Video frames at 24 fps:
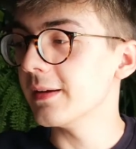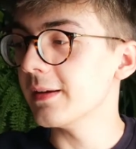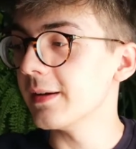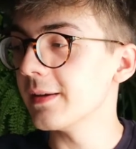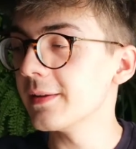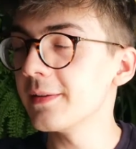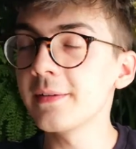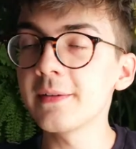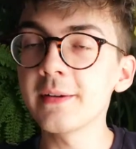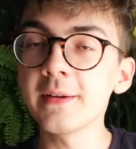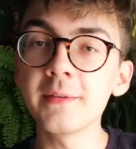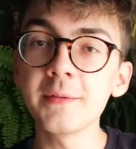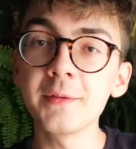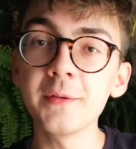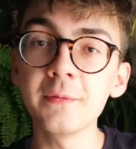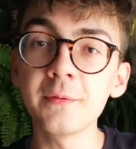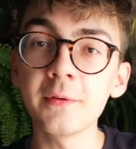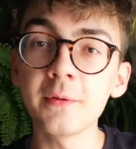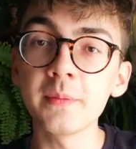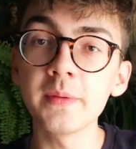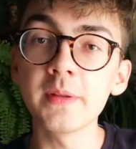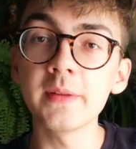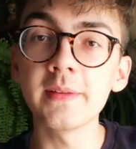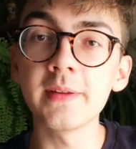As you can see
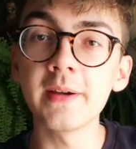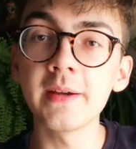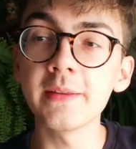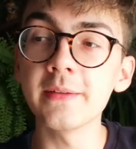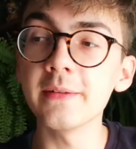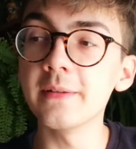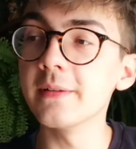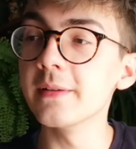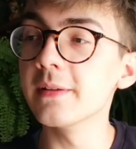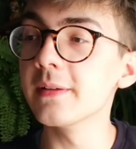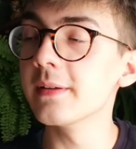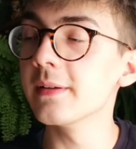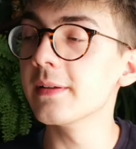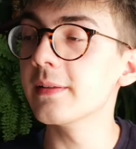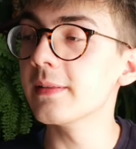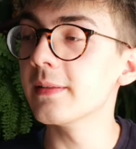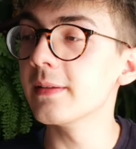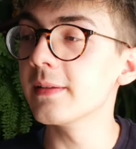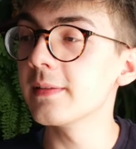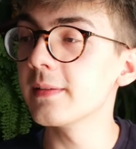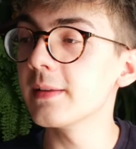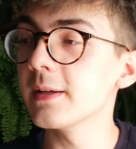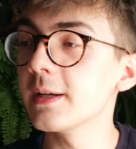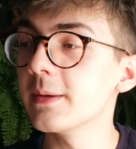from the title,
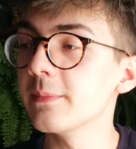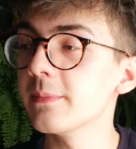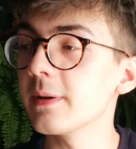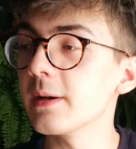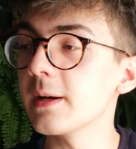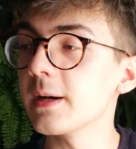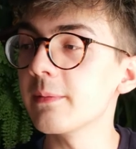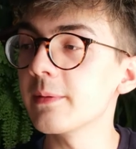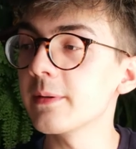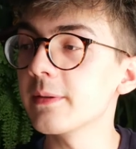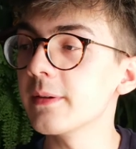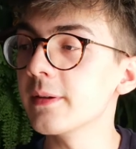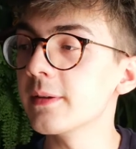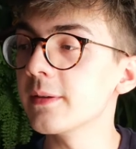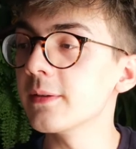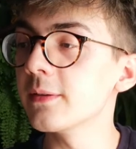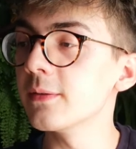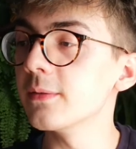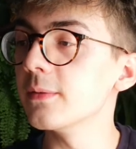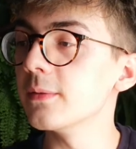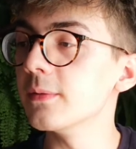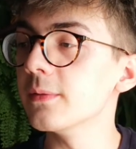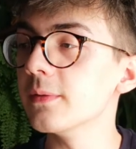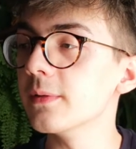this time I'm going
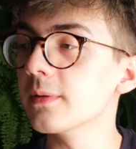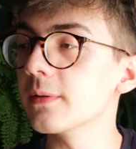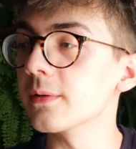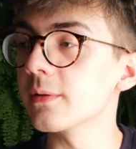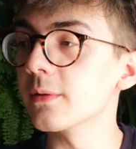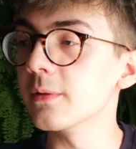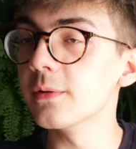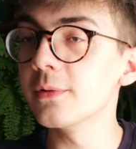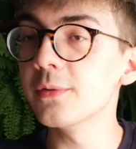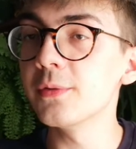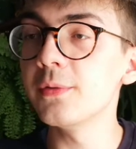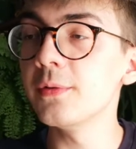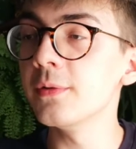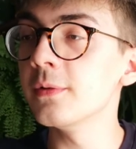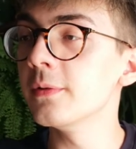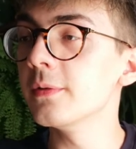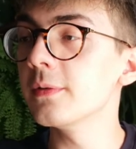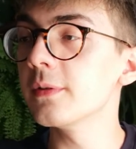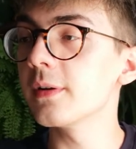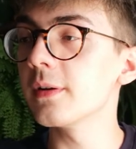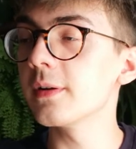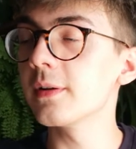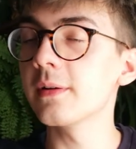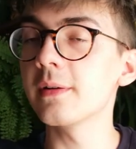to go
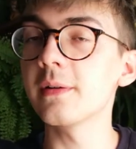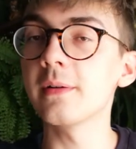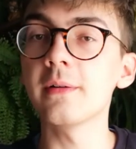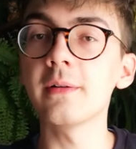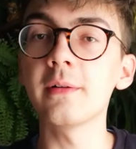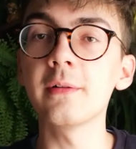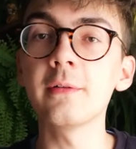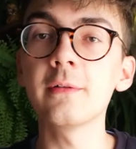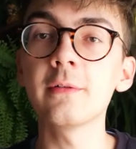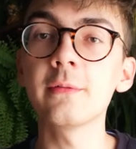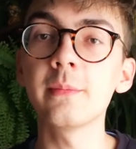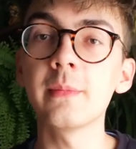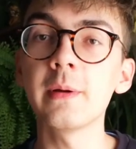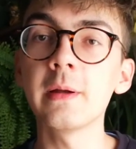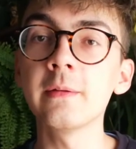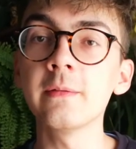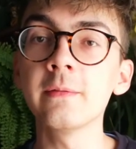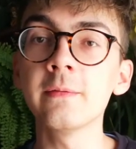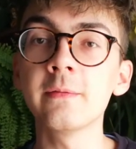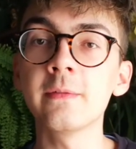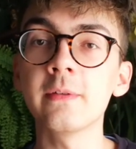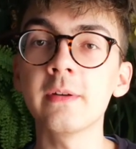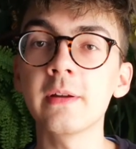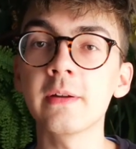through all of my
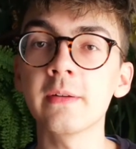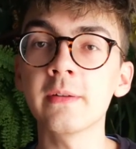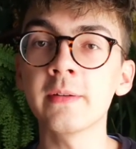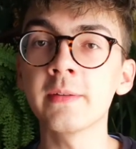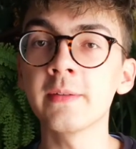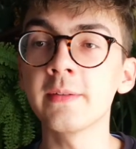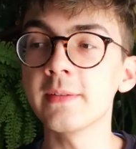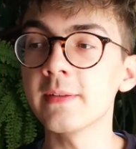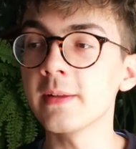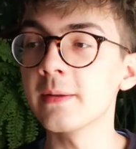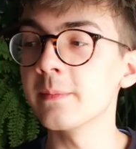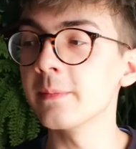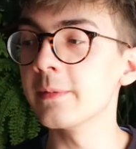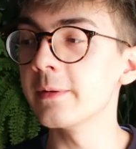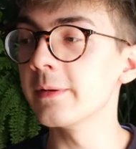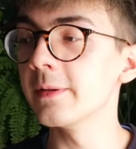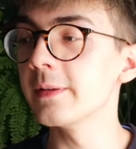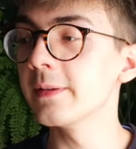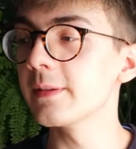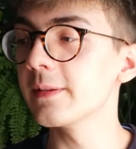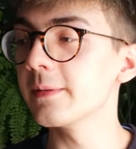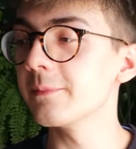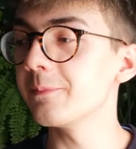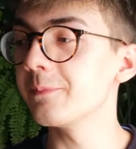fragrance
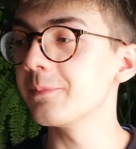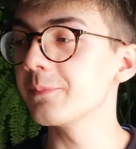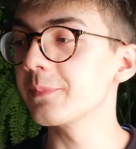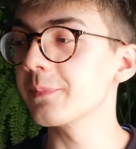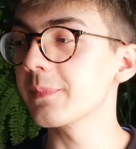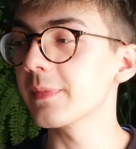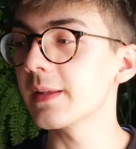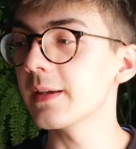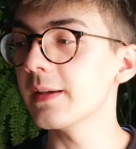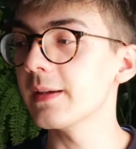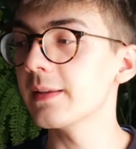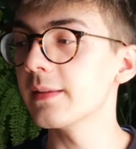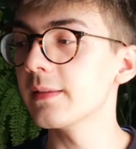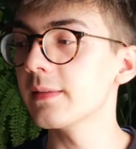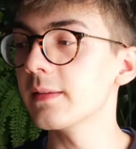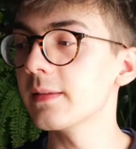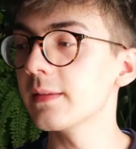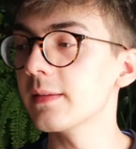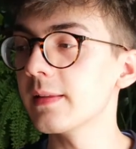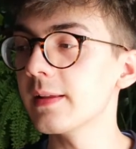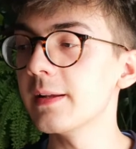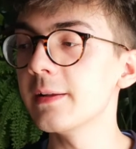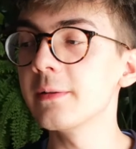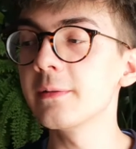samples and
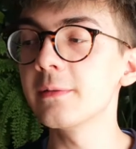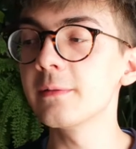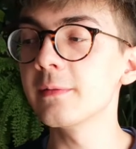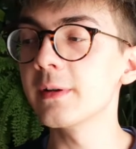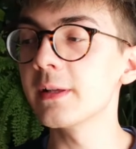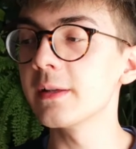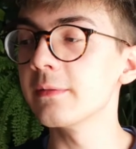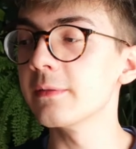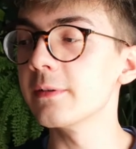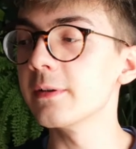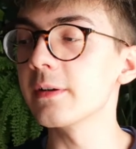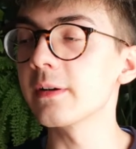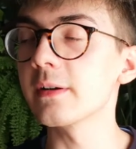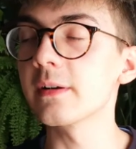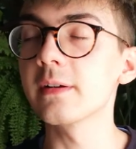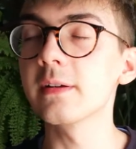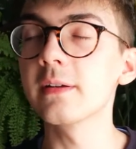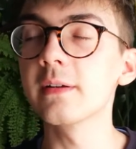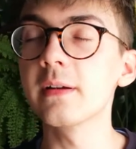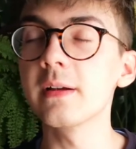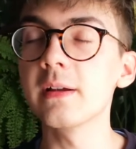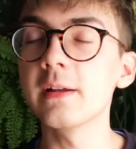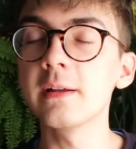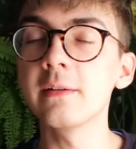tell you whether
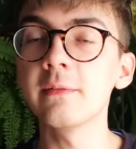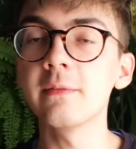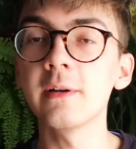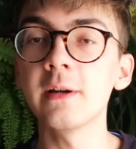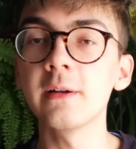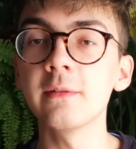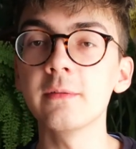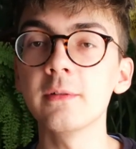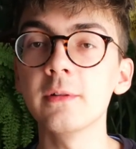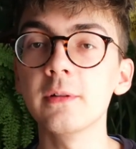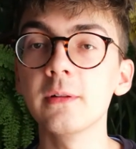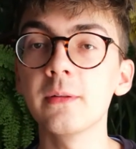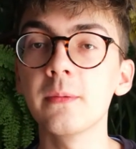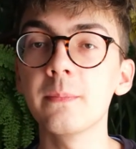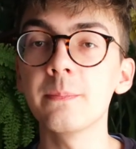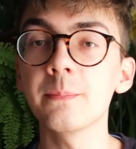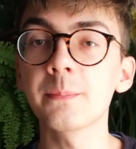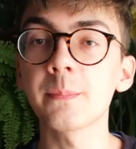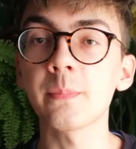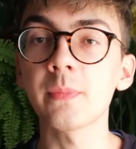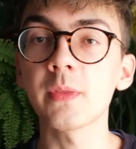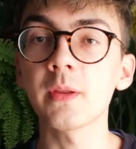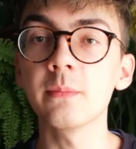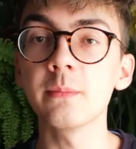if I will
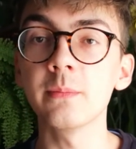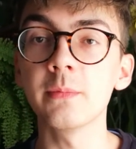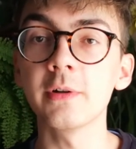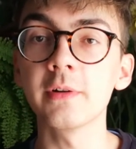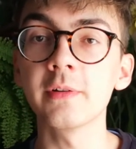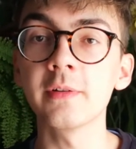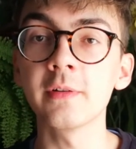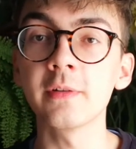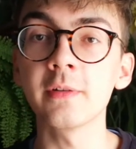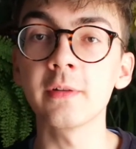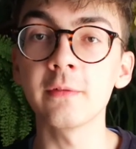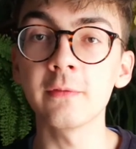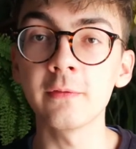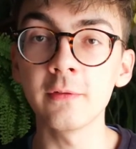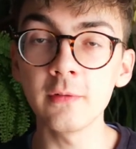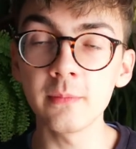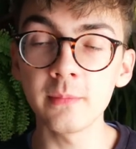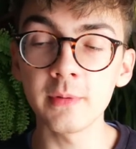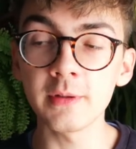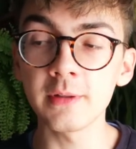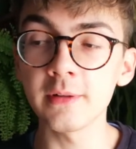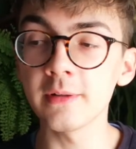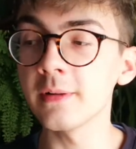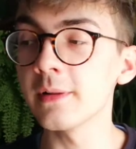purchase a full
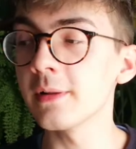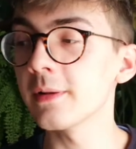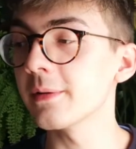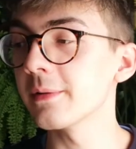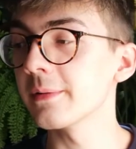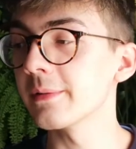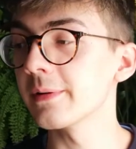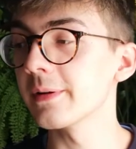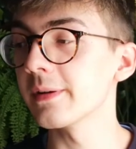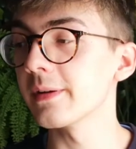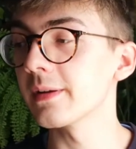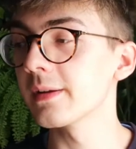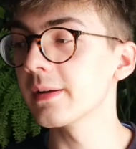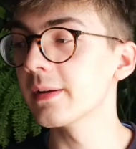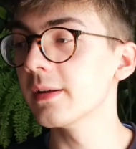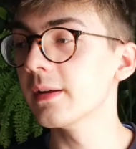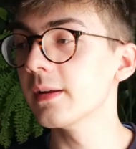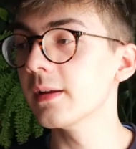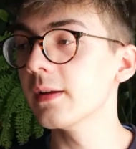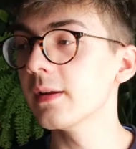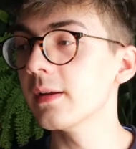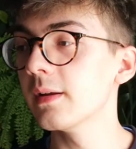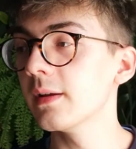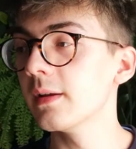bottle or
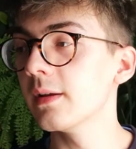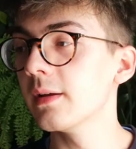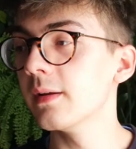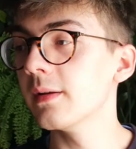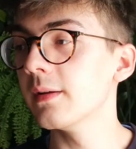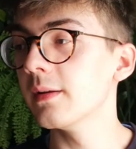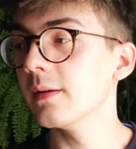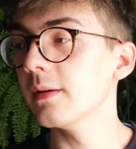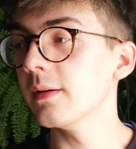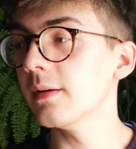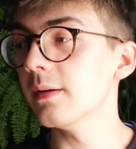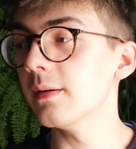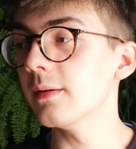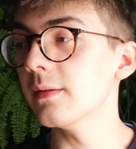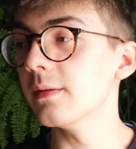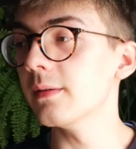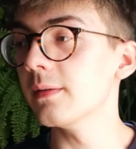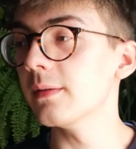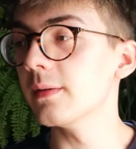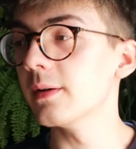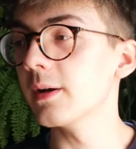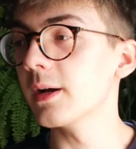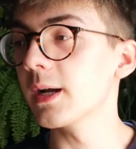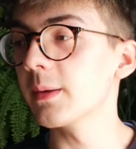
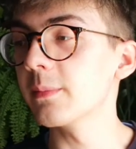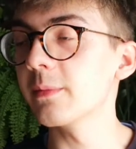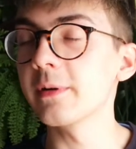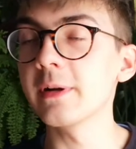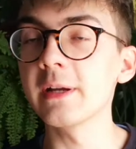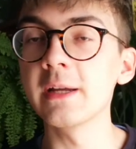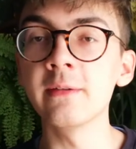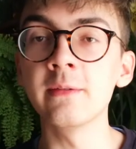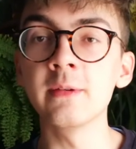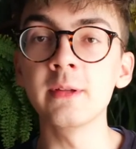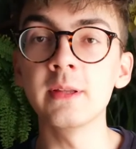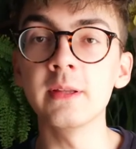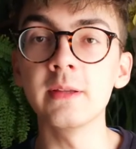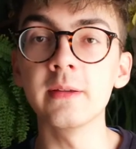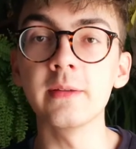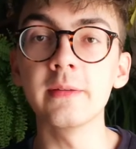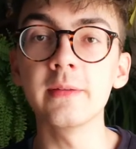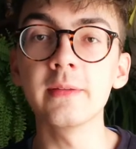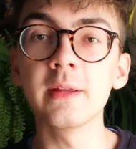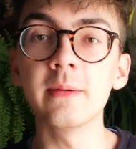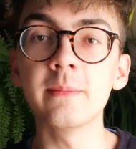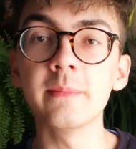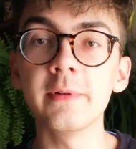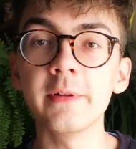I'm okay with the
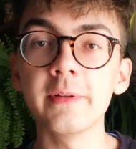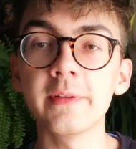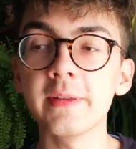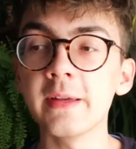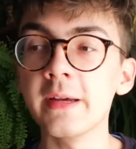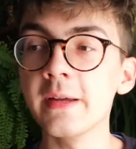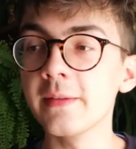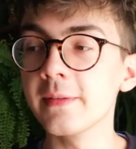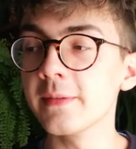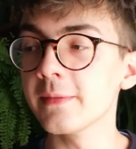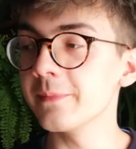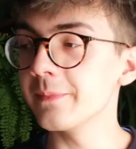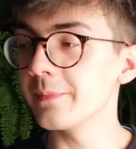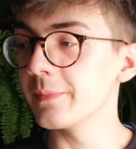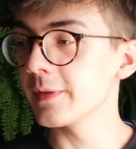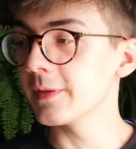sample size.